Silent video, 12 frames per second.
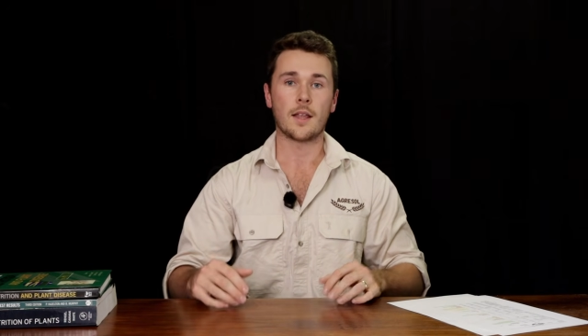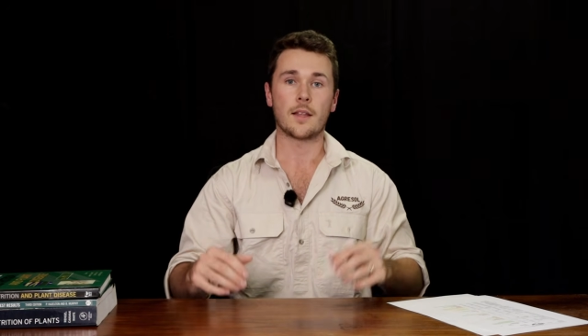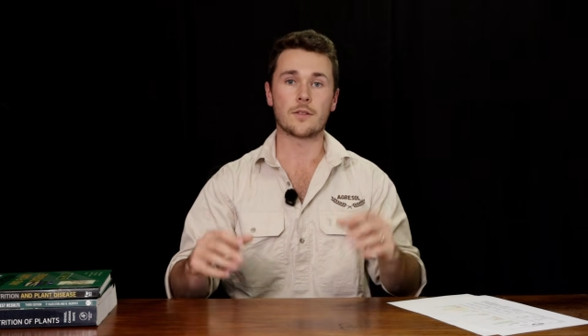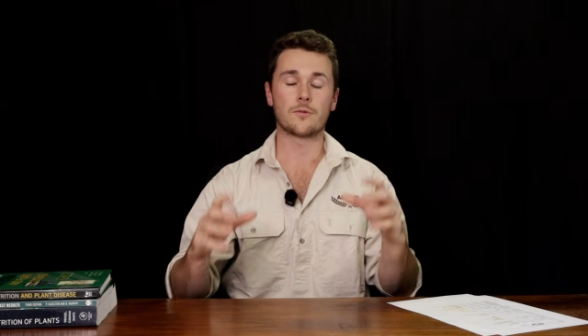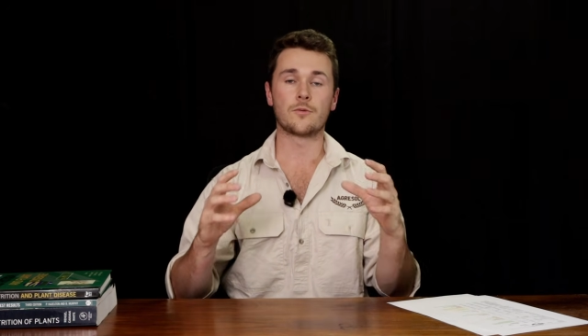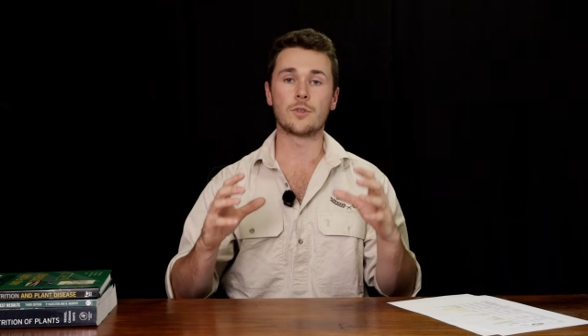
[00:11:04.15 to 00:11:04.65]

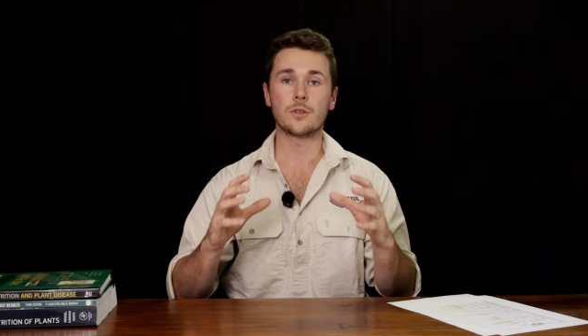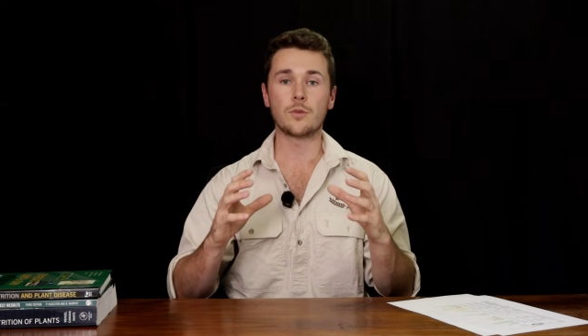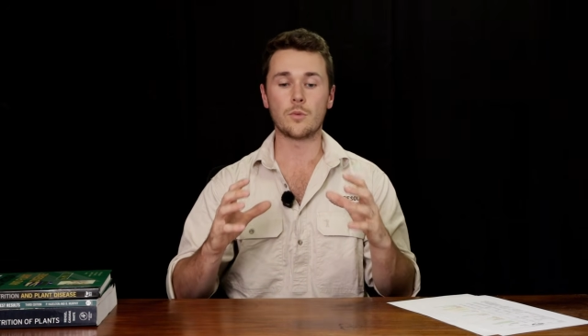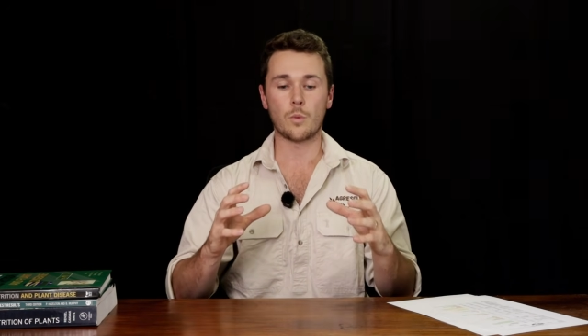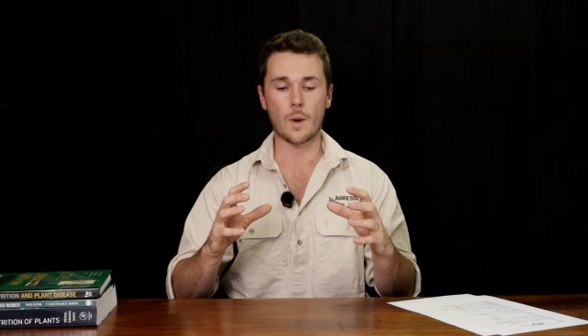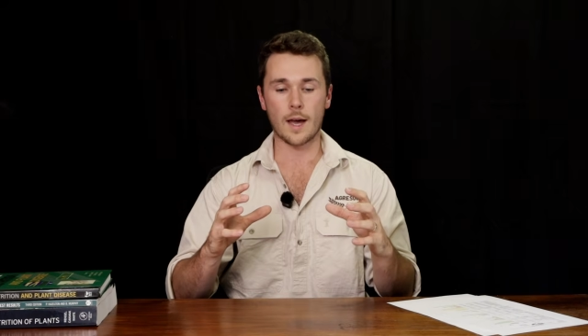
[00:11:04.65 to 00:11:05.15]
It's a really
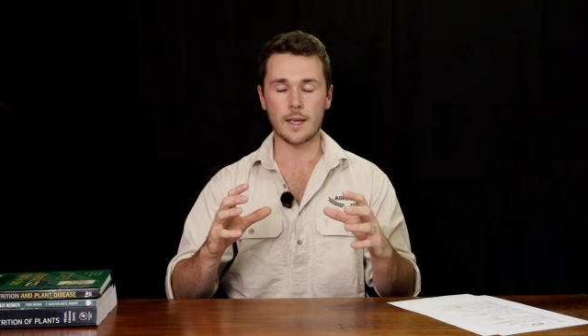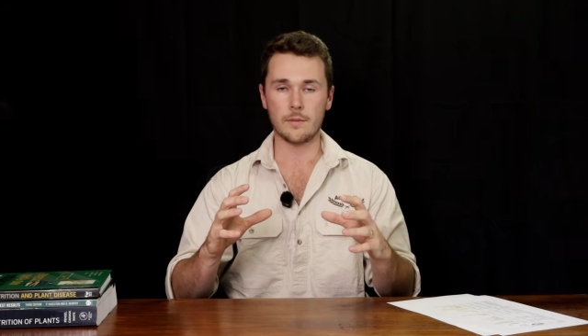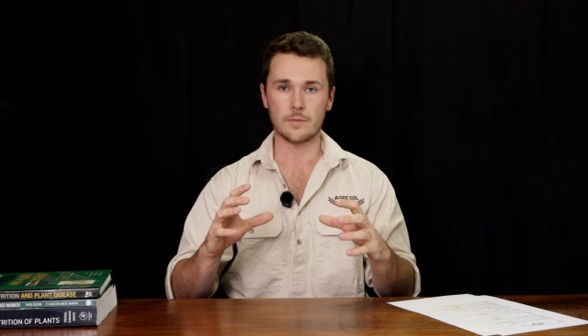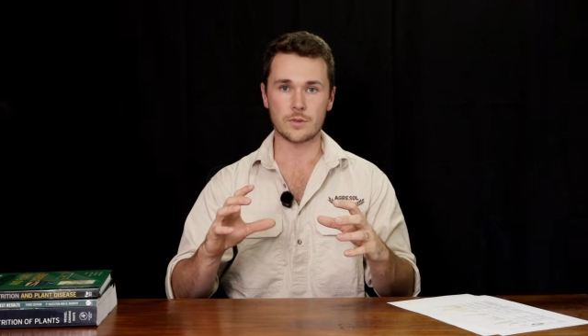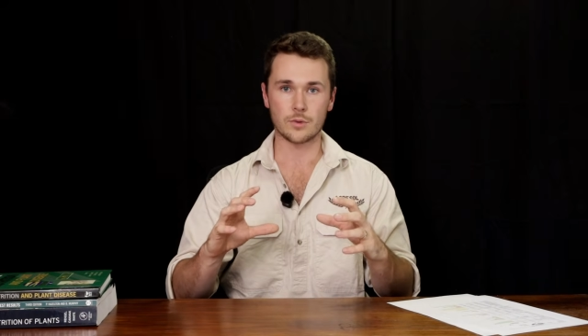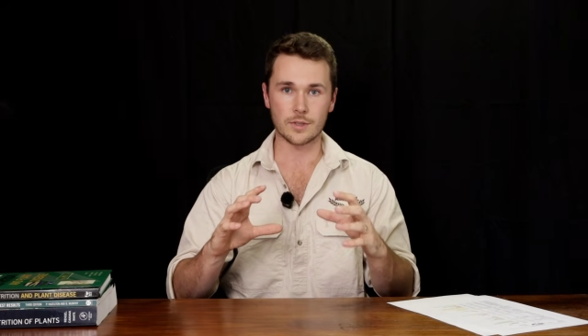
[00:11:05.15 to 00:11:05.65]
good way
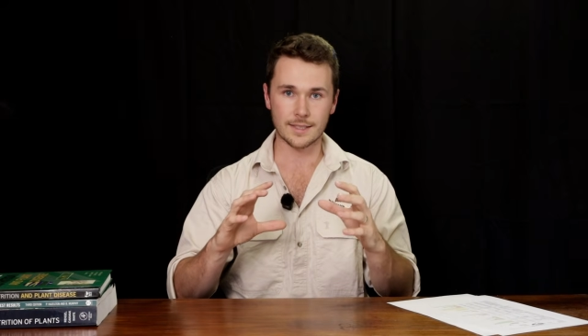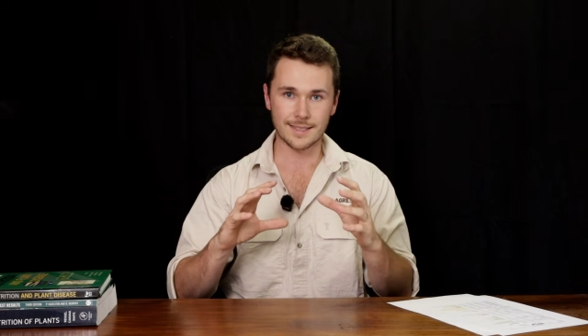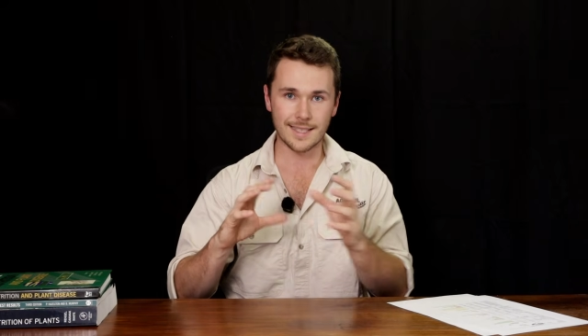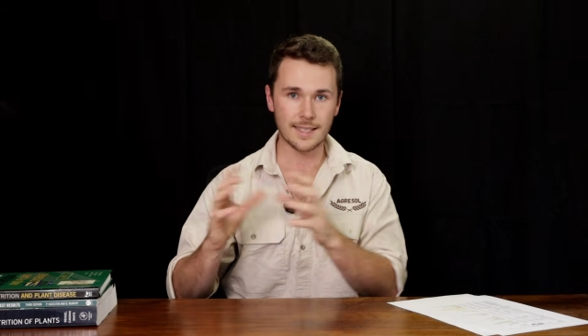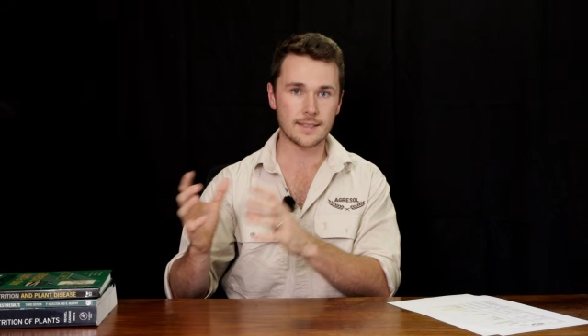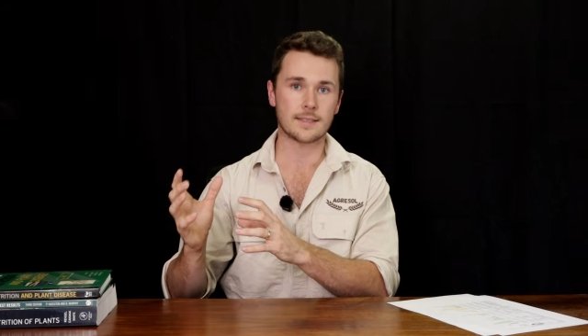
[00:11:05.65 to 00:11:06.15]
to just
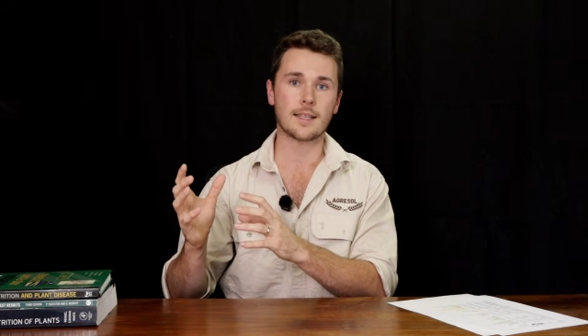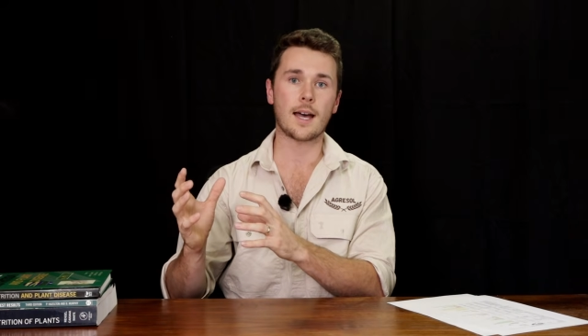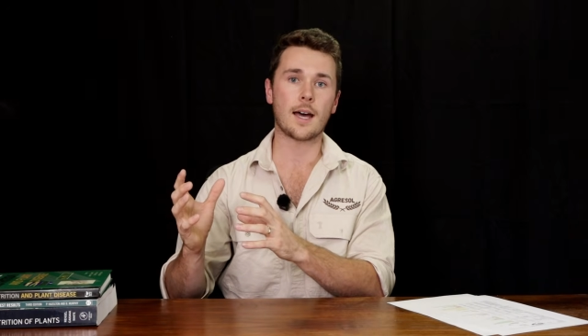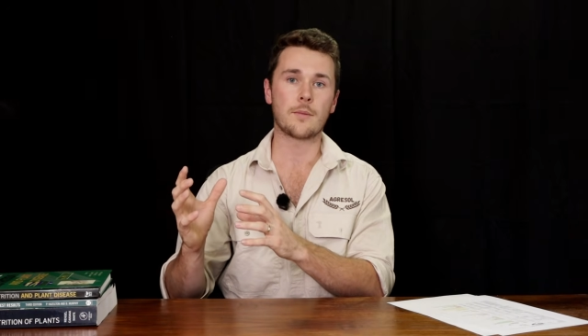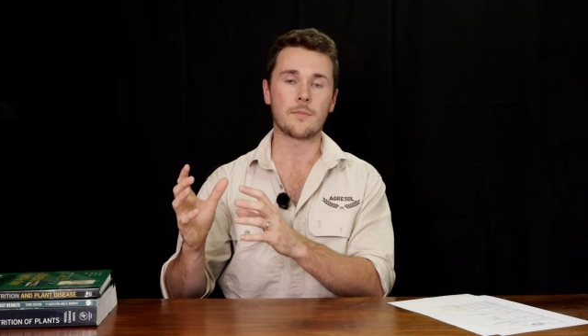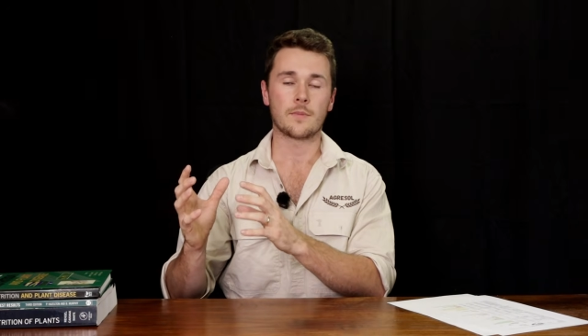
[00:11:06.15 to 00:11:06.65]

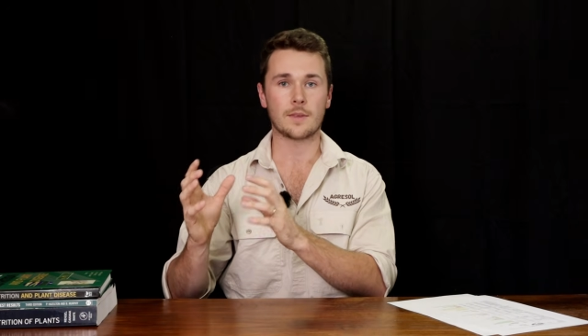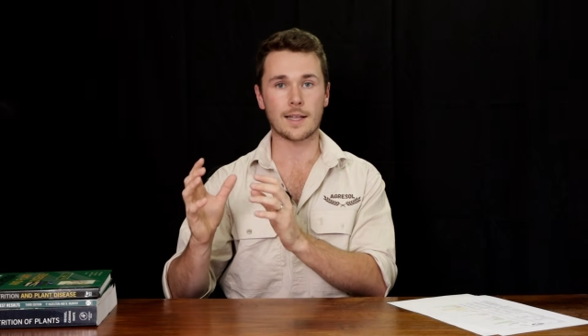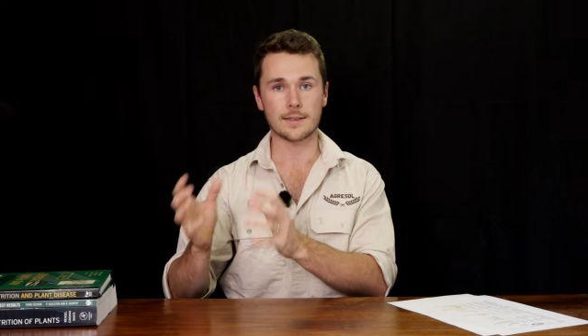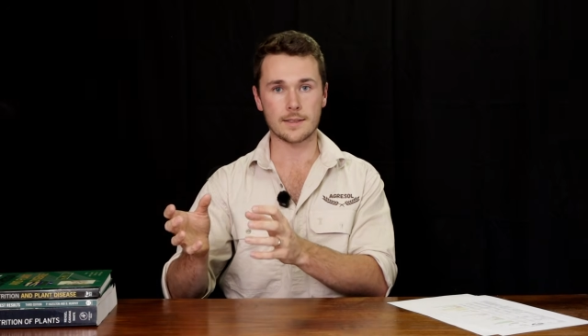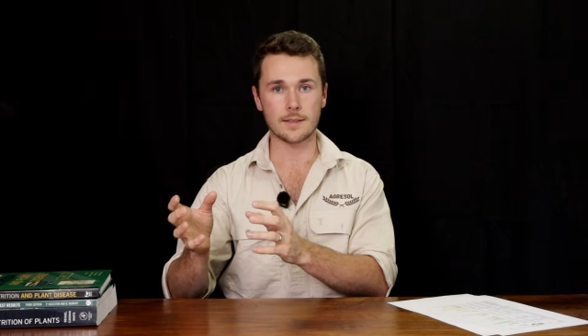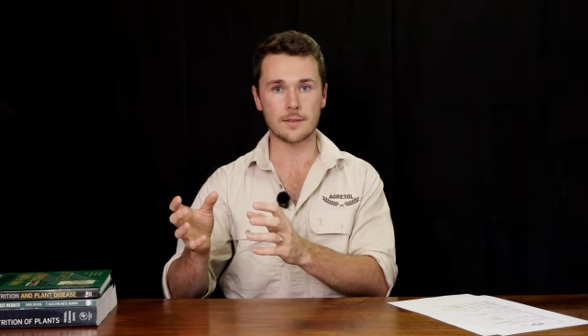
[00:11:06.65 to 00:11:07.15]
kickstart
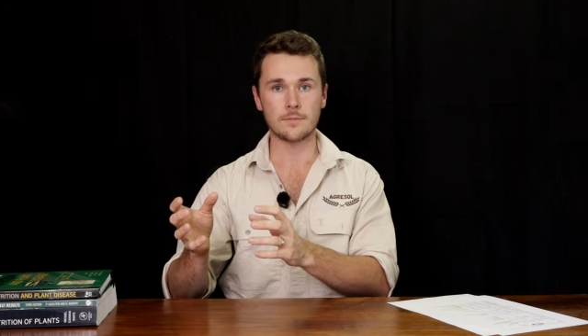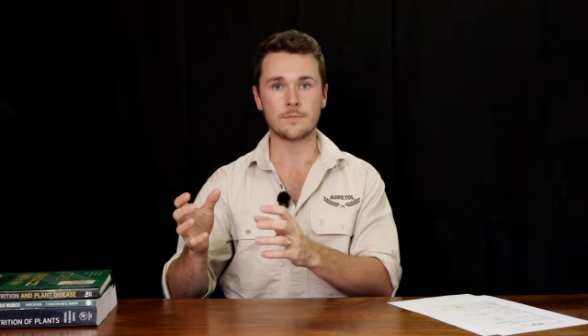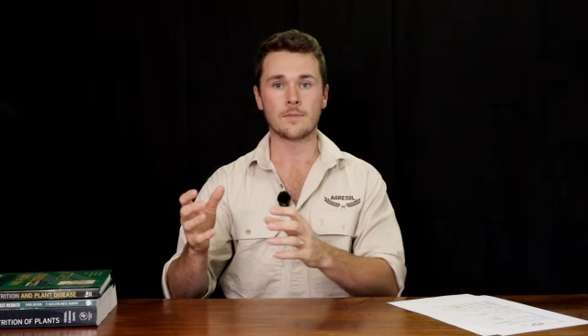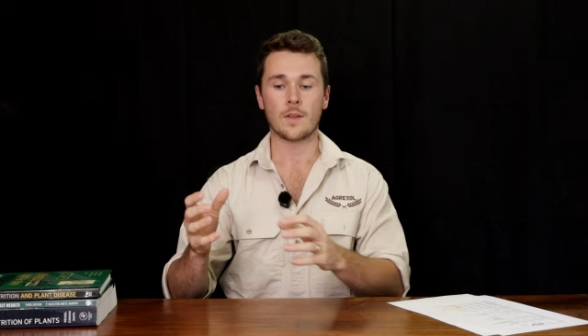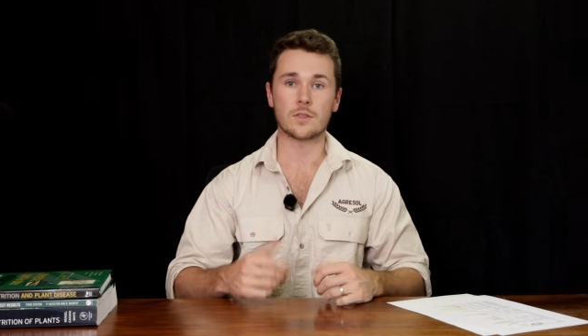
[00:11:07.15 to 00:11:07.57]
that system,